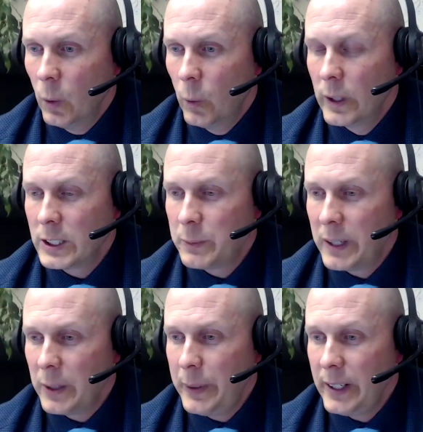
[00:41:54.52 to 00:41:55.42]
What is
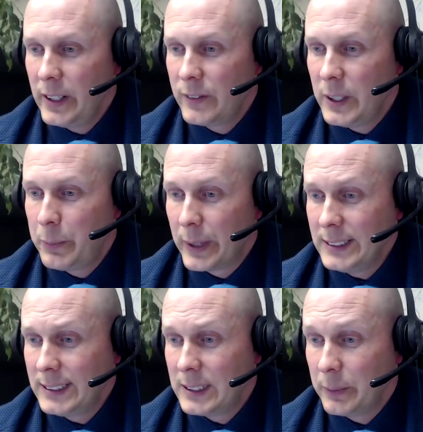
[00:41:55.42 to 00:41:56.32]
my opinion of deep
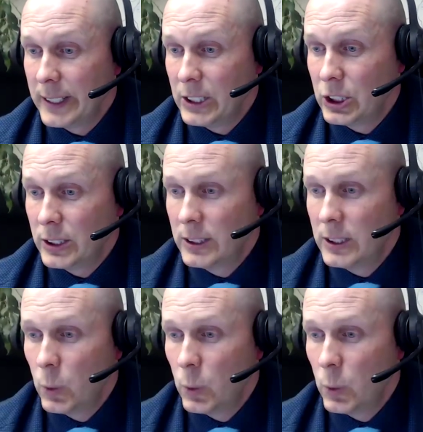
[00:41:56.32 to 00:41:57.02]
brain stimulation?